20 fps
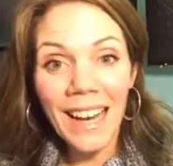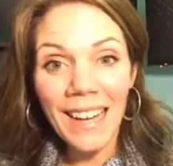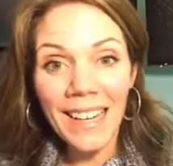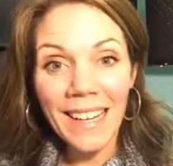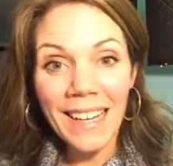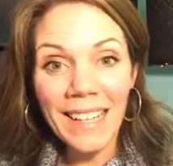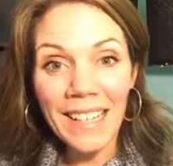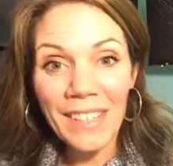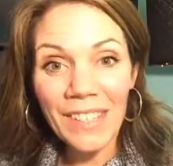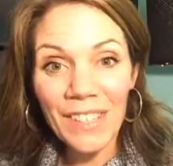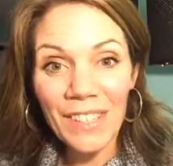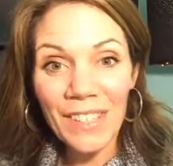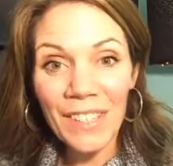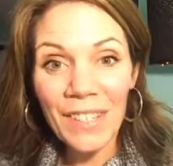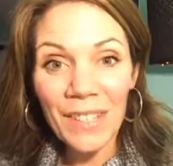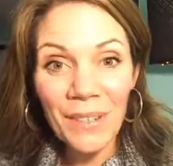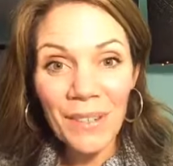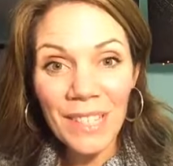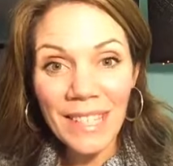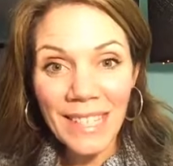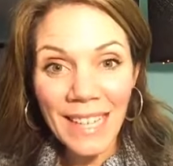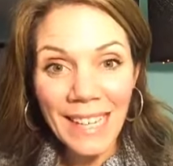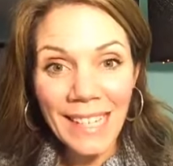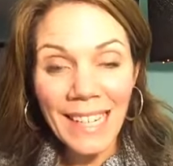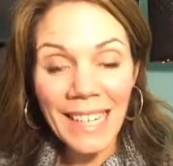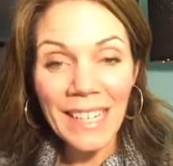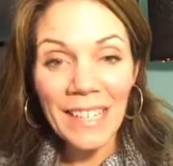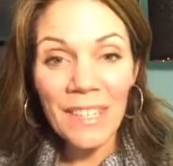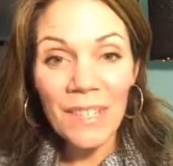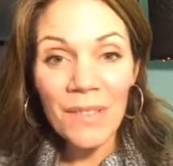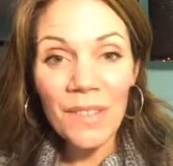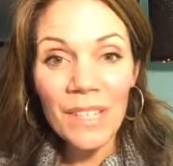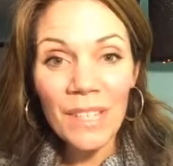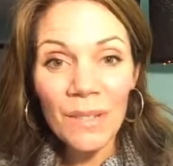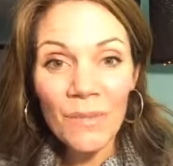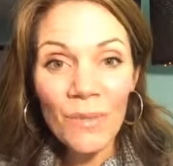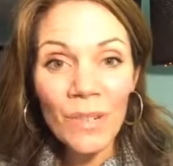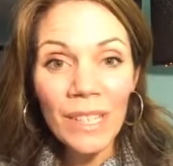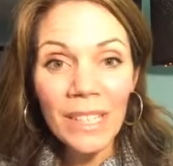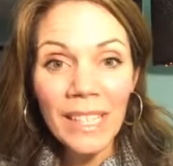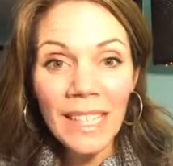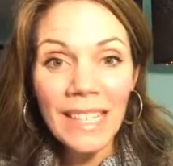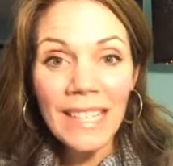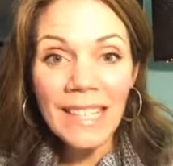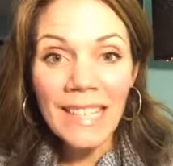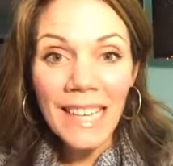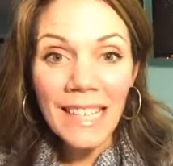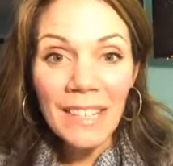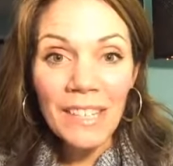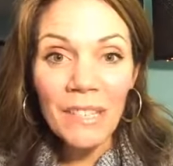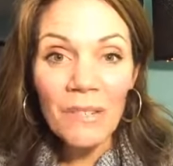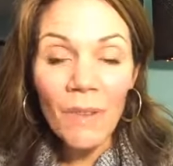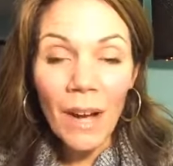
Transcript: it's just so exciting. So this really sets you